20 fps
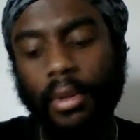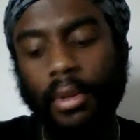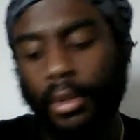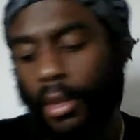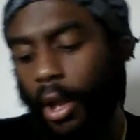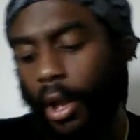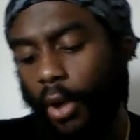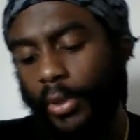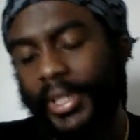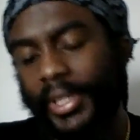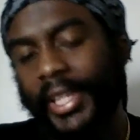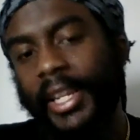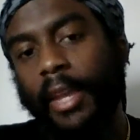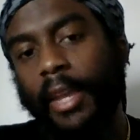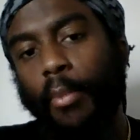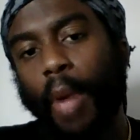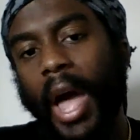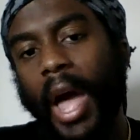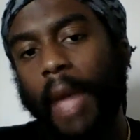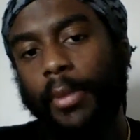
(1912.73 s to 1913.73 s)
No, it's in the
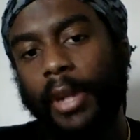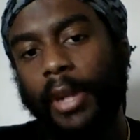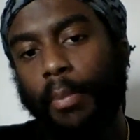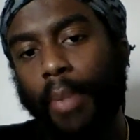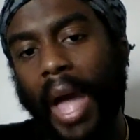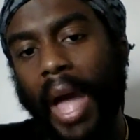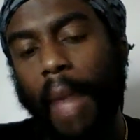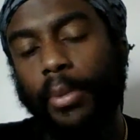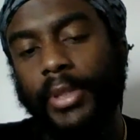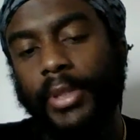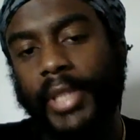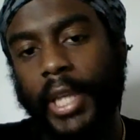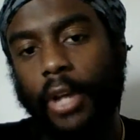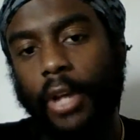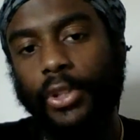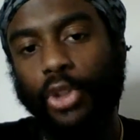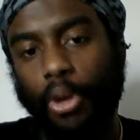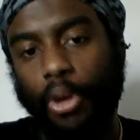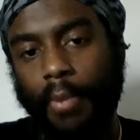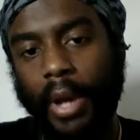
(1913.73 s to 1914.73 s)
Bible. The Bible
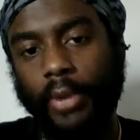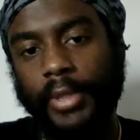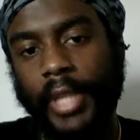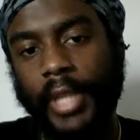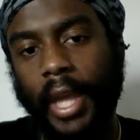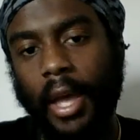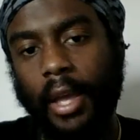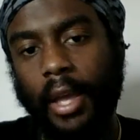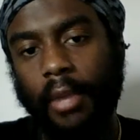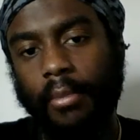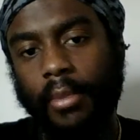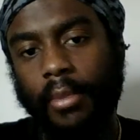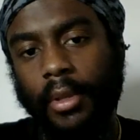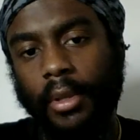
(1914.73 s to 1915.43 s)
tells you about time.